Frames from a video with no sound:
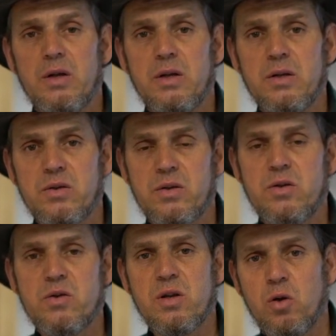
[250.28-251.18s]
is
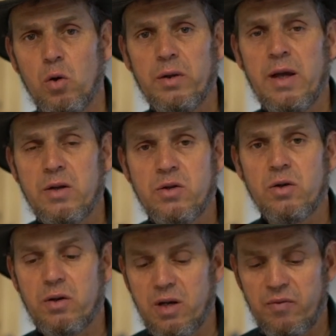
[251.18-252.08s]
usually gold edge.
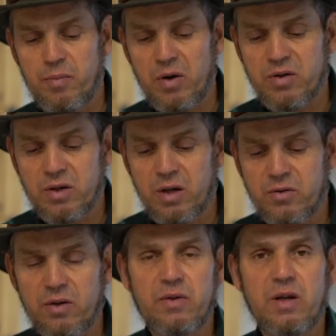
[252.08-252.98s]
Different parts of the
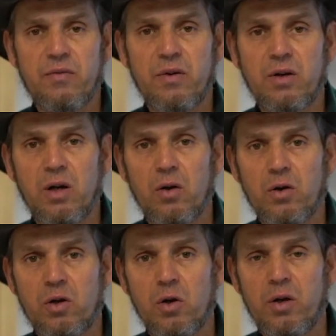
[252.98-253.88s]
country have a different color
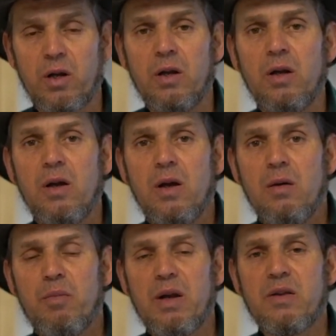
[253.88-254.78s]
coating,
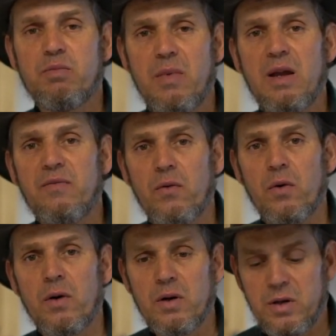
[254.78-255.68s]
but it's made
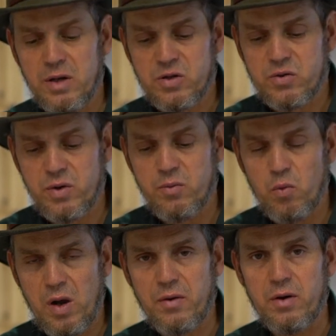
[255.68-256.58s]
for extreme
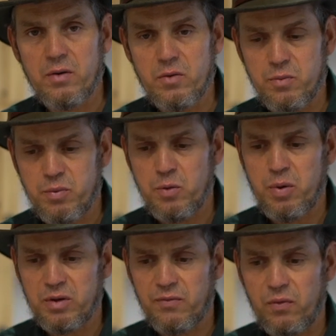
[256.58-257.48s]
weather. You
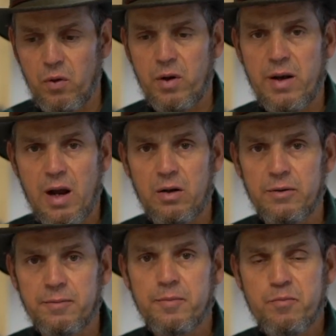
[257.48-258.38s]
put the floor
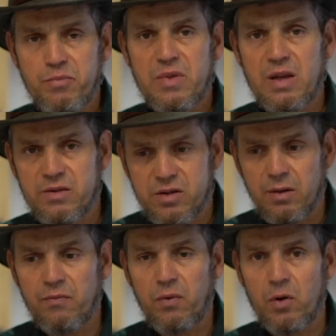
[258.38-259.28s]
down, that
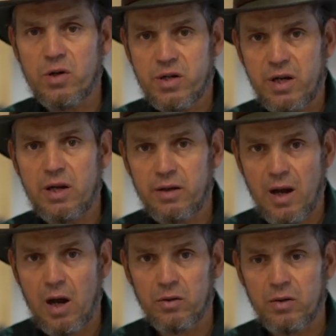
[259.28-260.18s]
subfloor sheeting
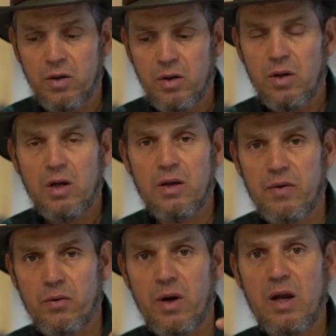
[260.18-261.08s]
down. If
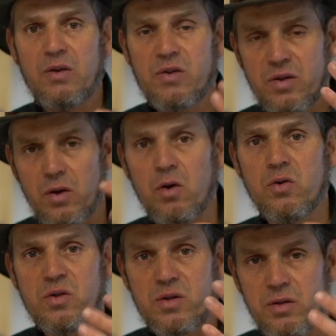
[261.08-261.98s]
it rains,
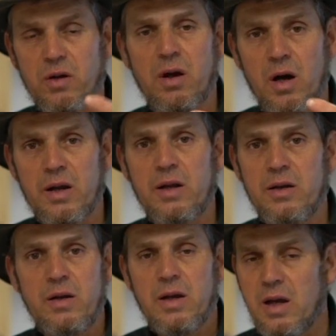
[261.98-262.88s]
snows on it,
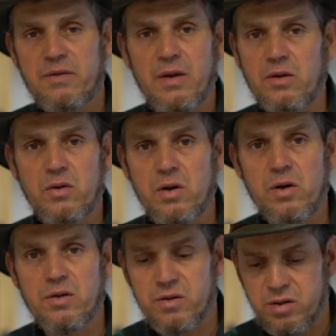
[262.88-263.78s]
it's not going to
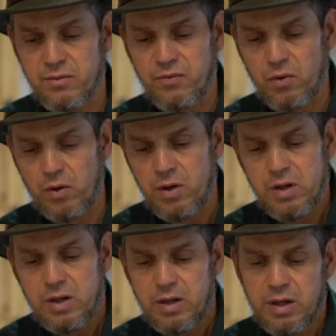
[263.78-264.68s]
hurt the subfloor.
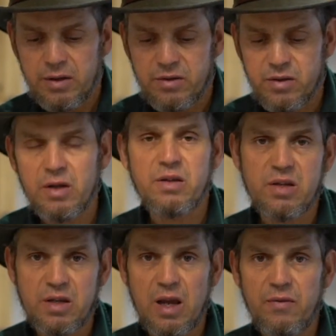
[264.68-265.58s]
It's
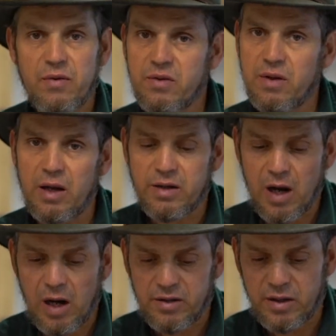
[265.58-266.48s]
safe, it's
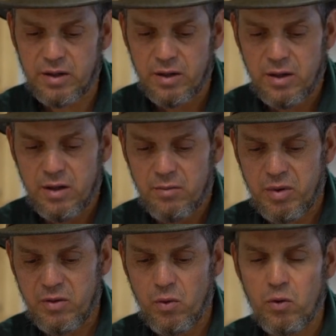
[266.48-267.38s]
non-toxic,
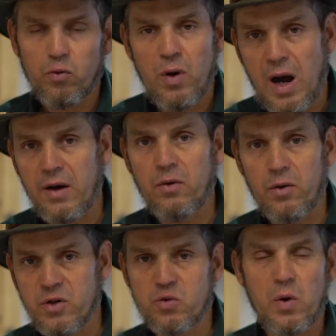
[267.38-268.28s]
but it won't rot
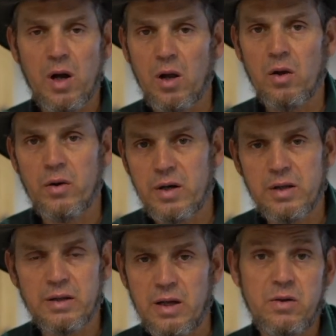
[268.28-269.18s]
or swell or anything
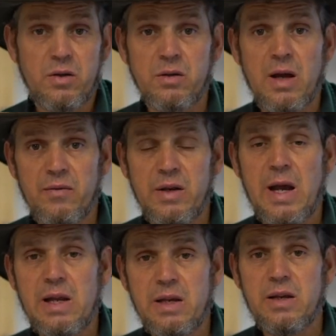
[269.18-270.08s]
like that. You can have
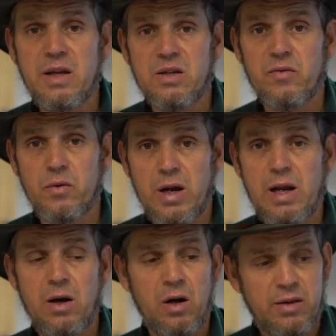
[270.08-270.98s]
90 days of
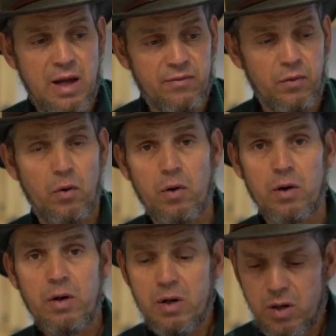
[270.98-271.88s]
rain on that
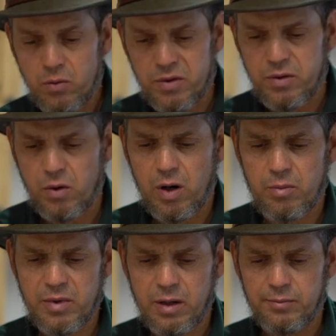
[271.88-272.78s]
floor with no
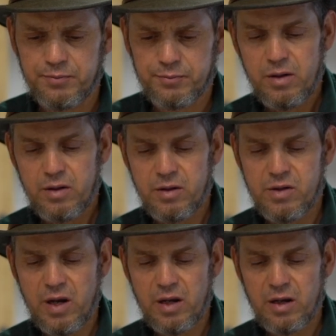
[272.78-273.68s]
harm done.
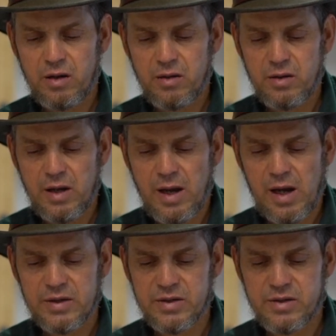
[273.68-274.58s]
Jake
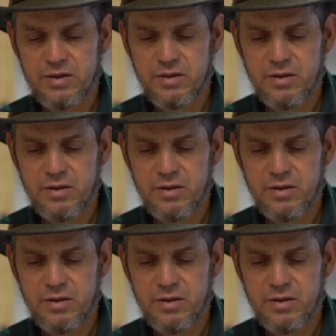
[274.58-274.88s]
asks,